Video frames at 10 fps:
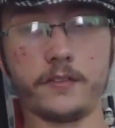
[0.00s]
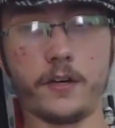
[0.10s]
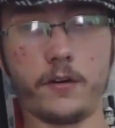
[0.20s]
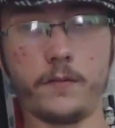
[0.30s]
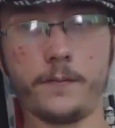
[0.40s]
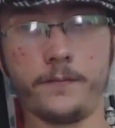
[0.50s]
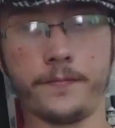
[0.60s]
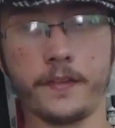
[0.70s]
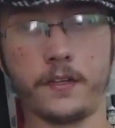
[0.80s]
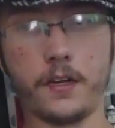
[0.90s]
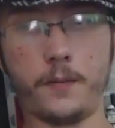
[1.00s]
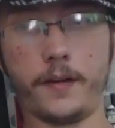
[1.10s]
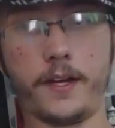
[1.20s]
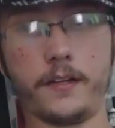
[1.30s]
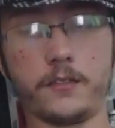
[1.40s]
So
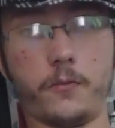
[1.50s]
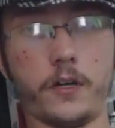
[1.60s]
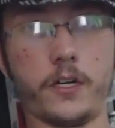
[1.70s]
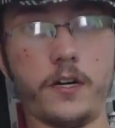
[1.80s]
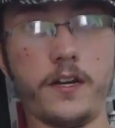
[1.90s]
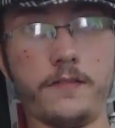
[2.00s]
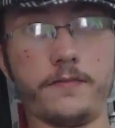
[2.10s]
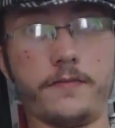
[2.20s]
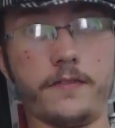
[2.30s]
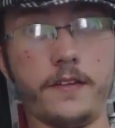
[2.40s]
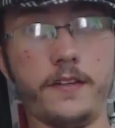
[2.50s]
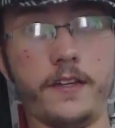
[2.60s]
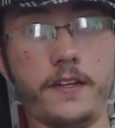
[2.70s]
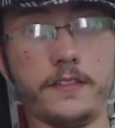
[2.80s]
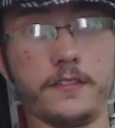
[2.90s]
I'm beginning to wonder if
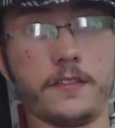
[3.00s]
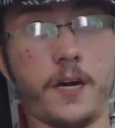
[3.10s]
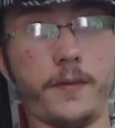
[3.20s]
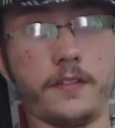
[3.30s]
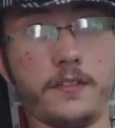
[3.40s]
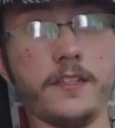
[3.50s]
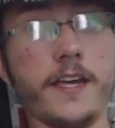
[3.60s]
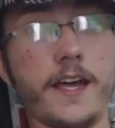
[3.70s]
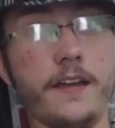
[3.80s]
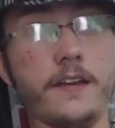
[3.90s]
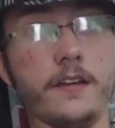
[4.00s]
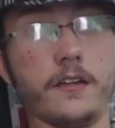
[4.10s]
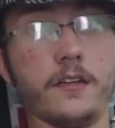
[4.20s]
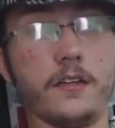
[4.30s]
it's coming to the end,